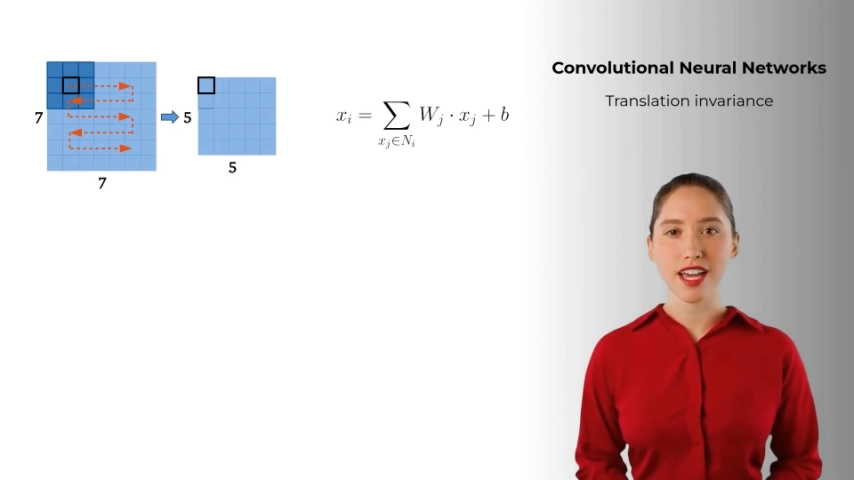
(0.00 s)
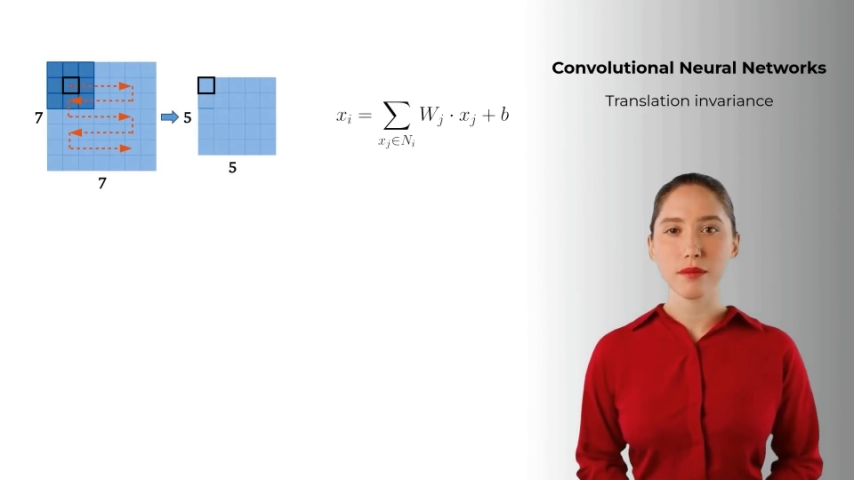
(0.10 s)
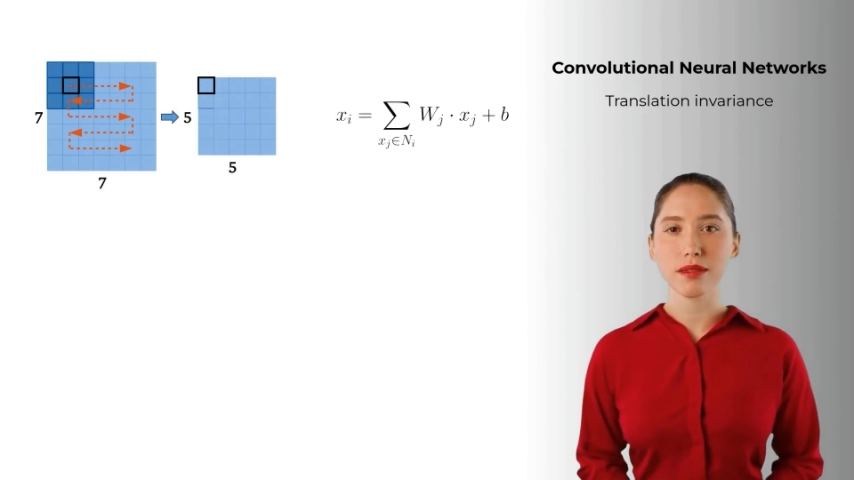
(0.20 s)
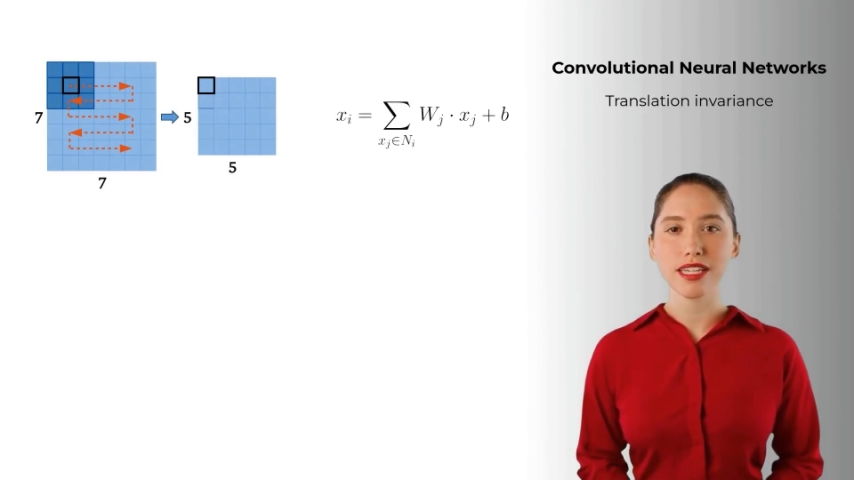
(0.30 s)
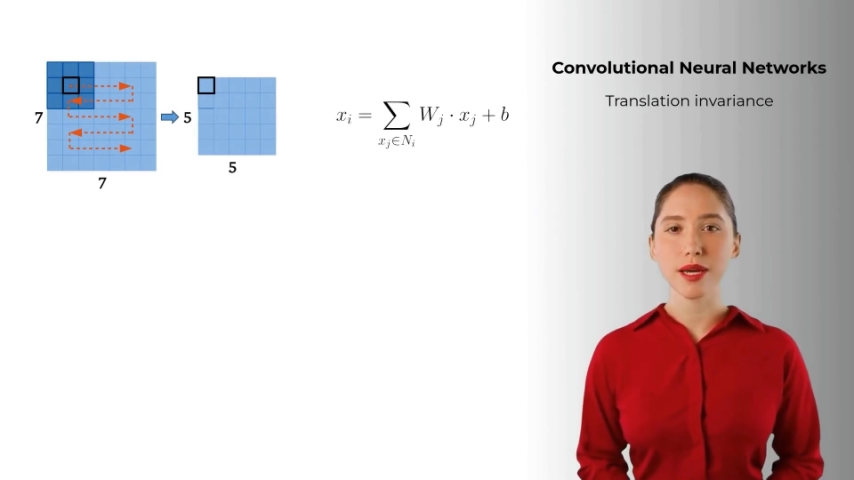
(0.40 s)

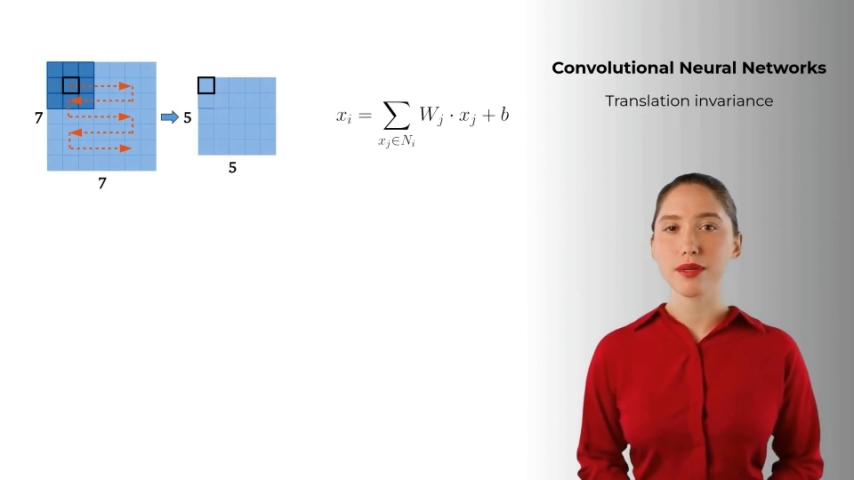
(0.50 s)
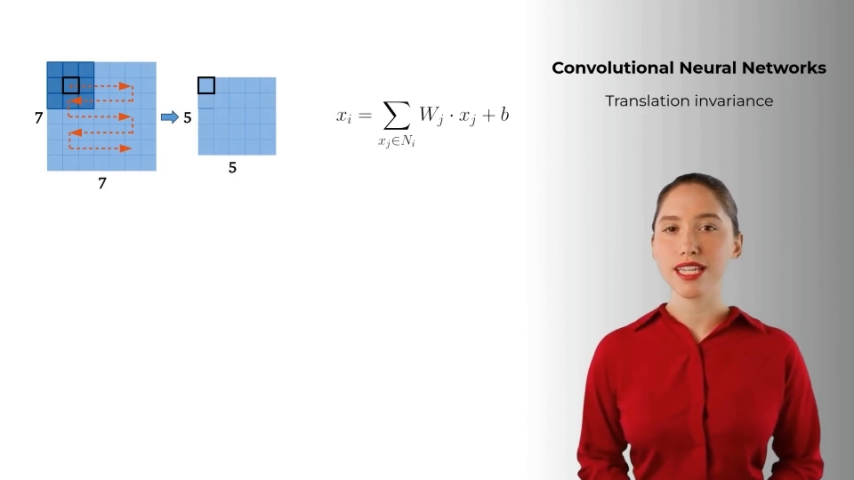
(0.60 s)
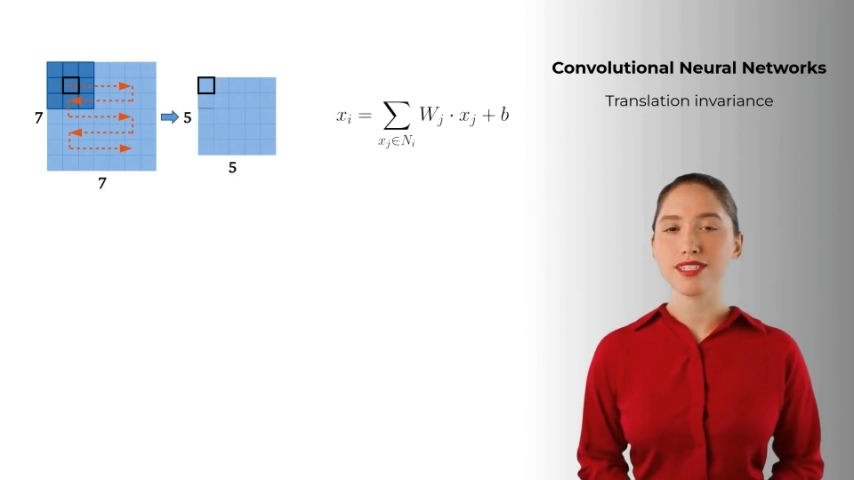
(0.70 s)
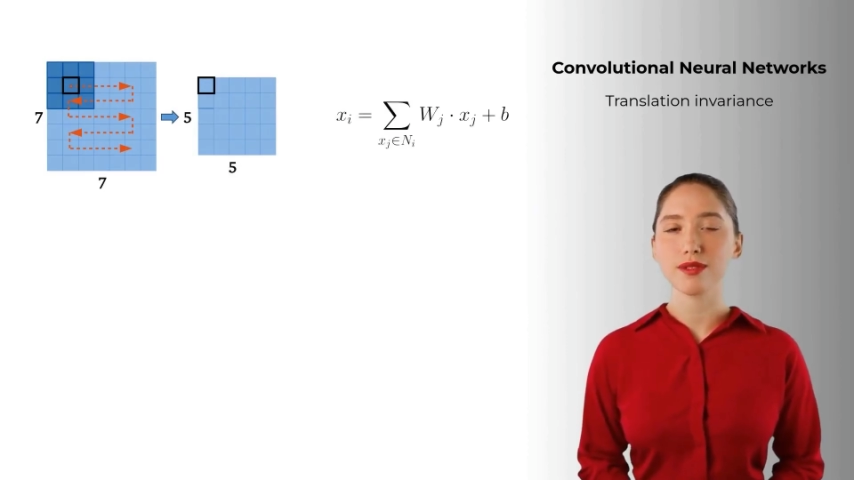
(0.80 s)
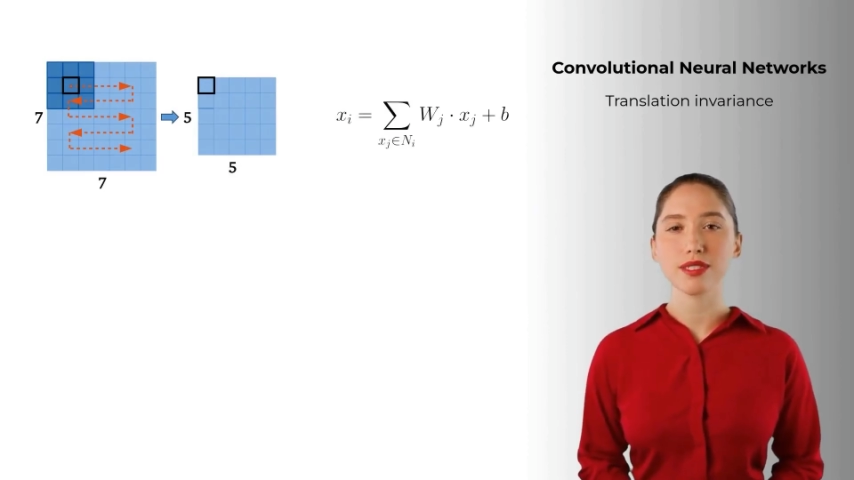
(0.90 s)
but
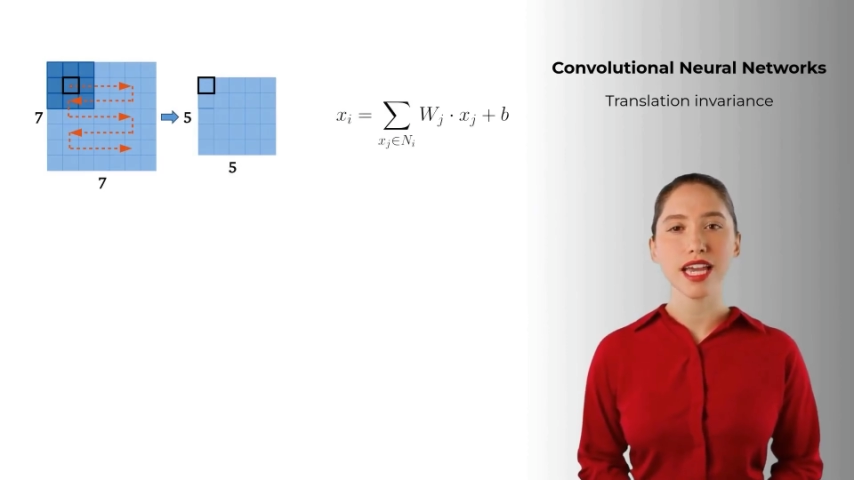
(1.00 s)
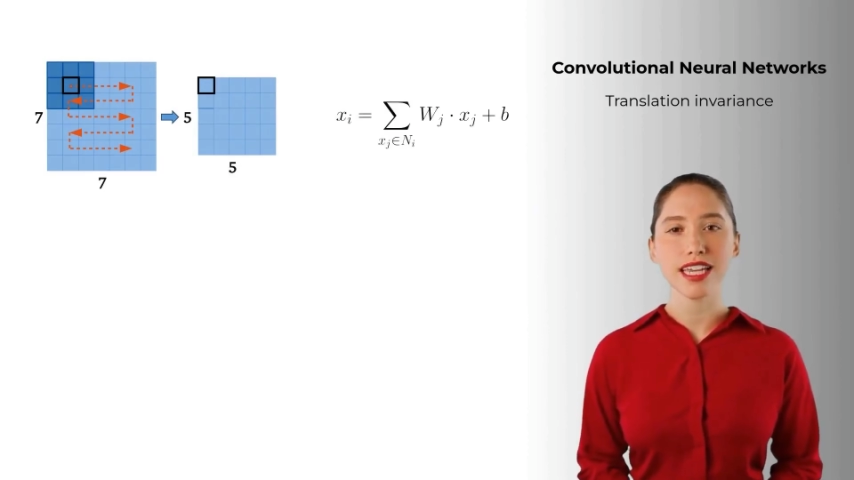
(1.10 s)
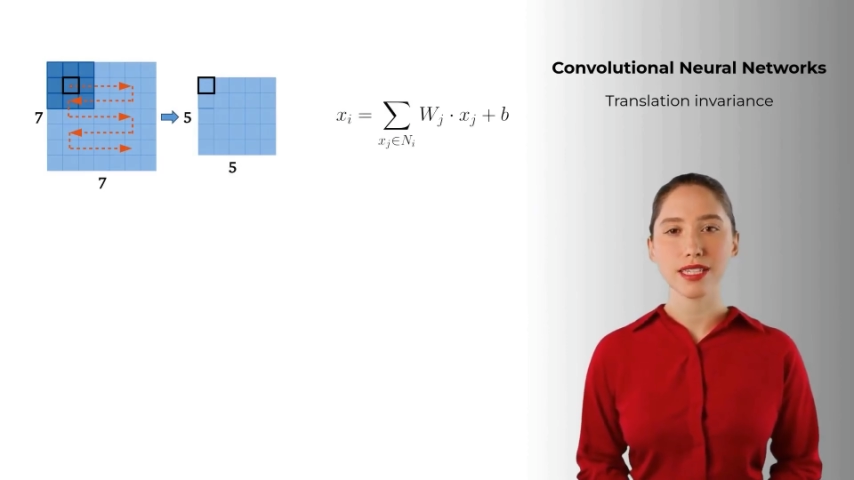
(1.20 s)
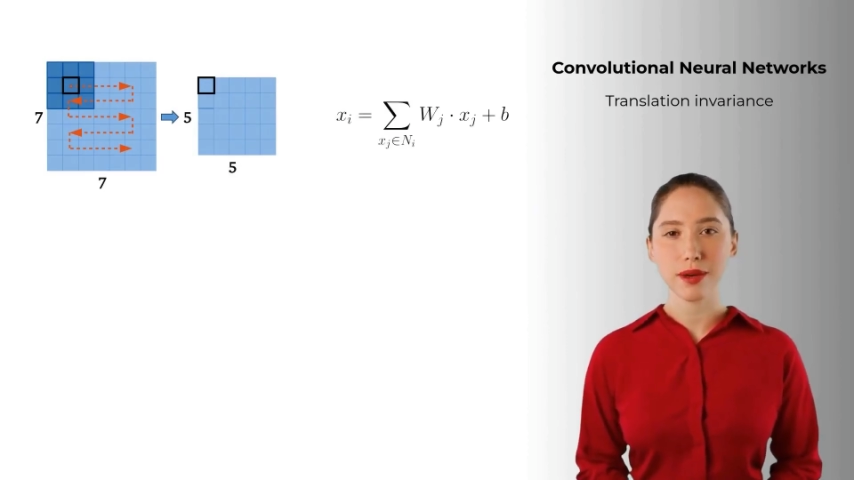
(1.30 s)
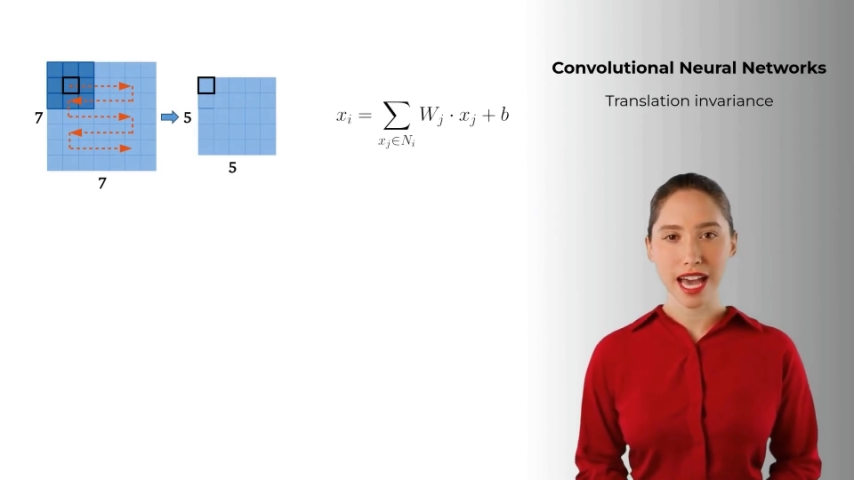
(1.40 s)
limited to a
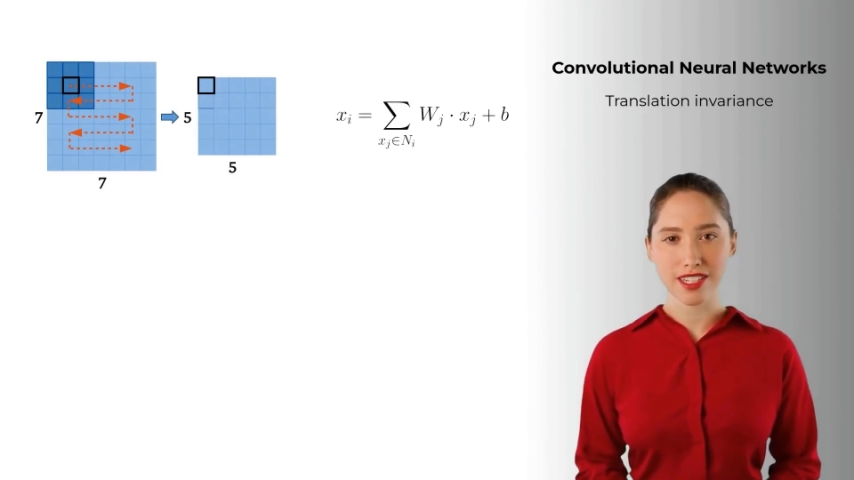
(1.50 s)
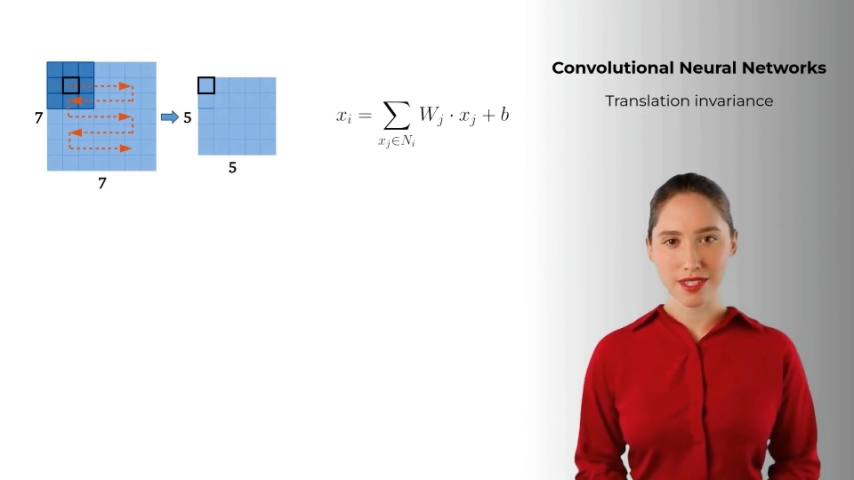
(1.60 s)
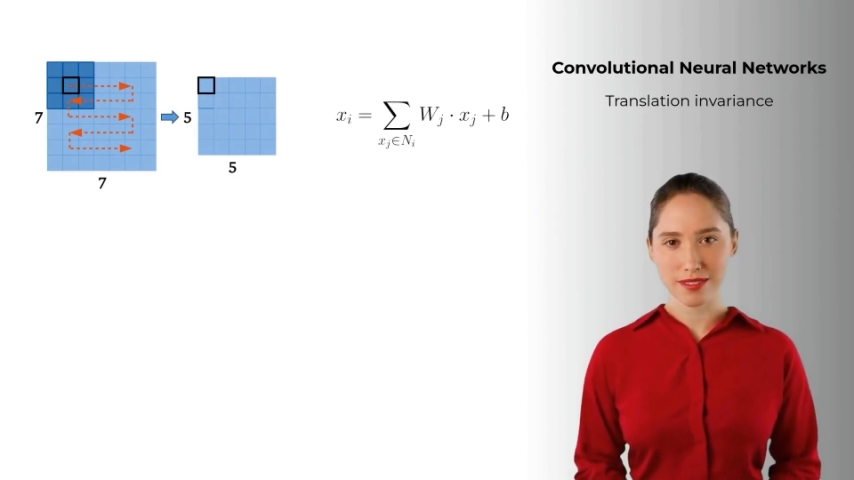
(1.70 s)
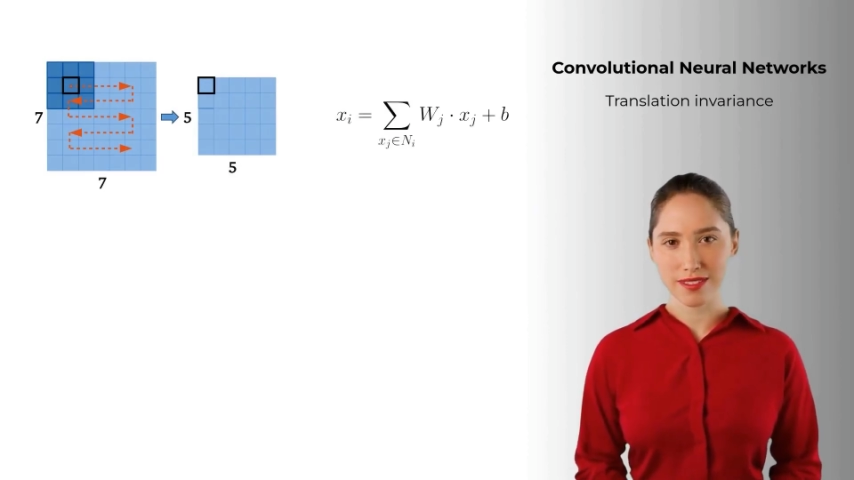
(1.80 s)
tiny patch.